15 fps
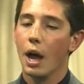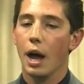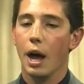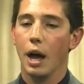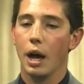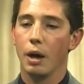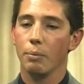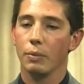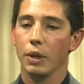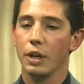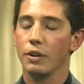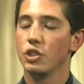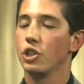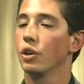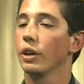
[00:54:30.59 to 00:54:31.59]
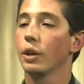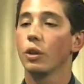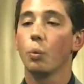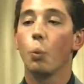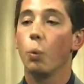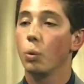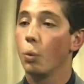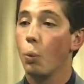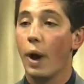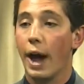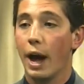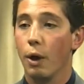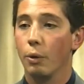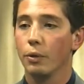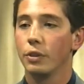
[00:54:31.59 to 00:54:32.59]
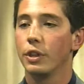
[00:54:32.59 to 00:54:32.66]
Um, during the, WOW,